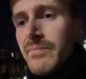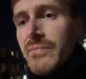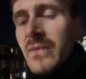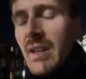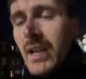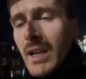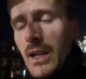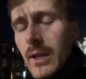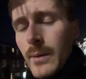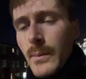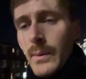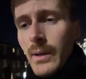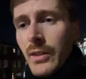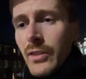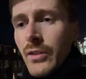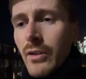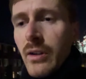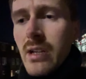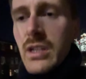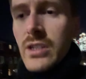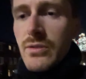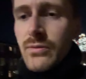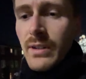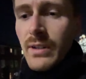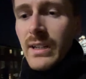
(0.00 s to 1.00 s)
I thought
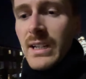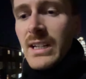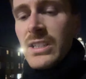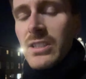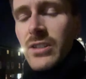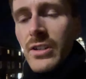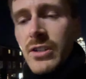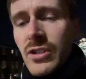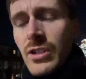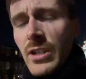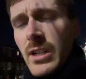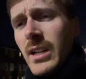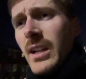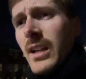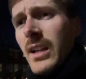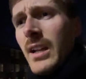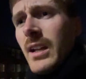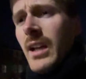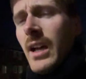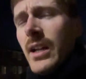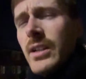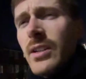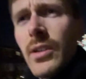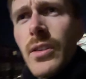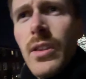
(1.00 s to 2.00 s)
it was really touching.
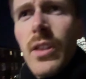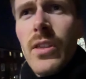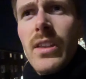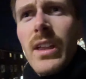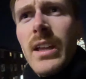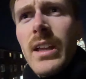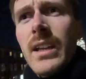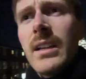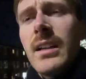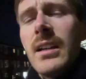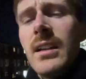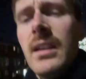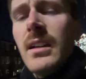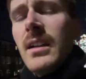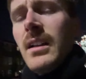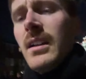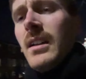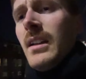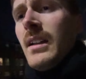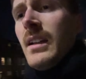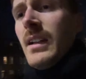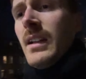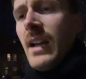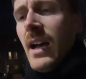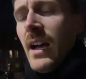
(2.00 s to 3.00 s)
Another thing
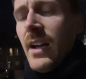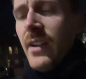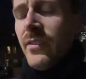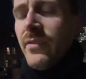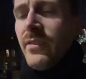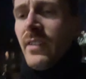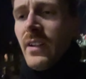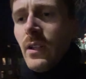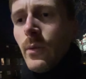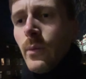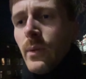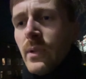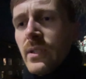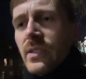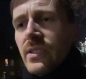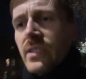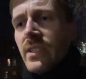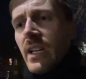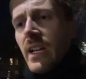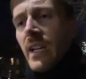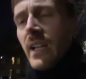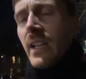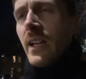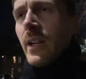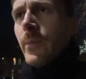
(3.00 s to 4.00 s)
I felt was
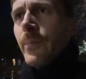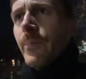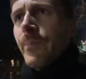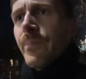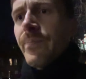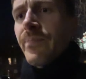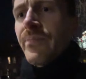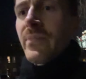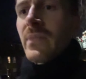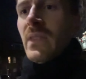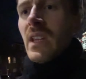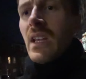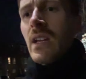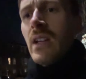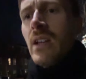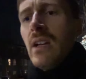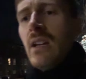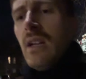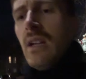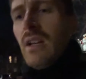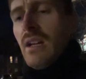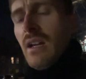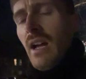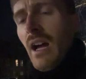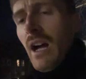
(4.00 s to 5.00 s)
that I
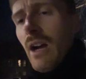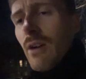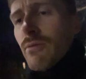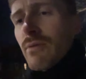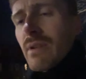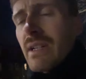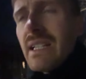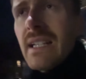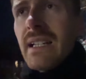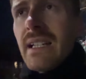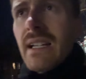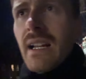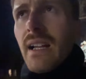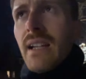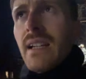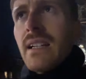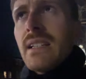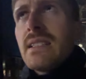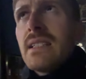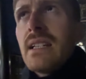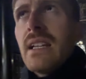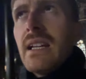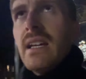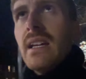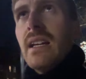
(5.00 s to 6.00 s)
really
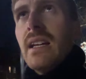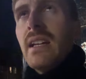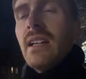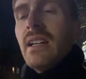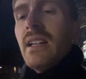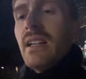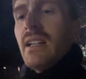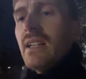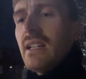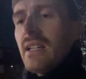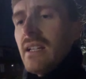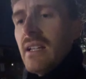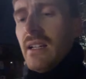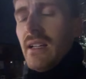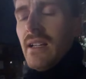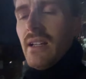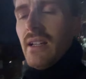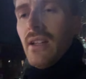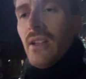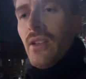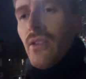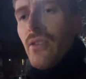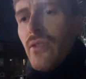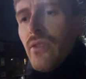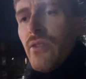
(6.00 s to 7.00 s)
liked it
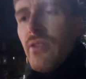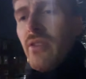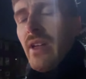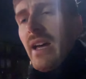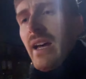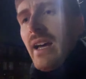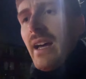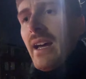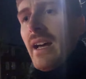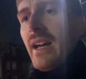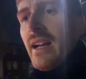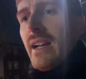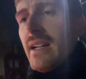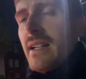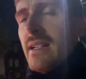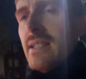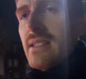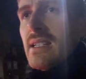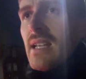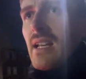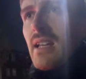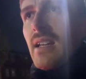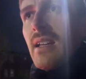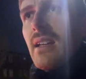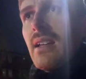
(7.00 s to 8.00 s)

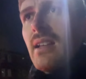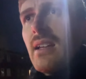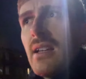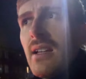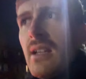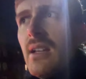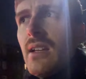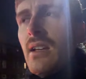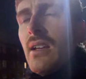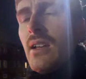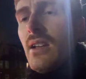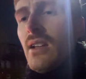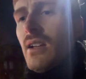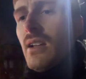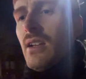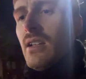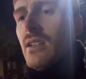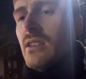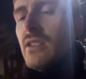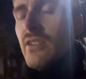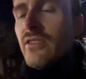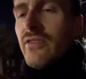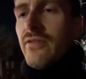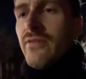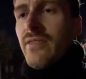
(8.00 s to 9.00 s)
that
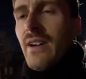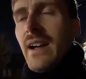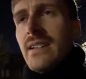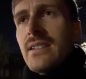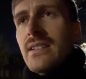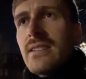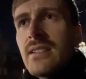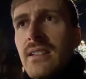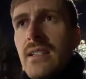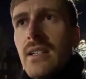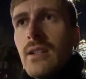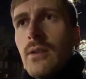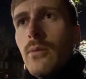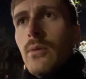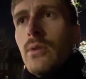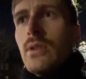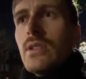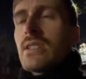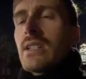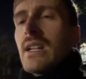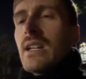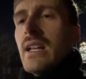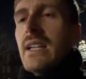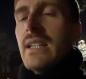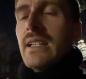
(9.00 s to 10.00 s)
the fact that it
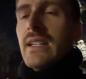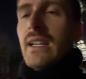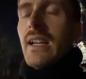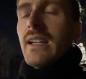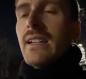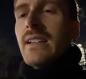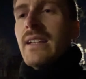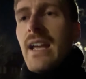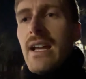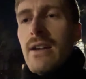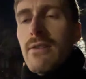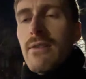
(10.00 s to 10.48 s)
was like a gay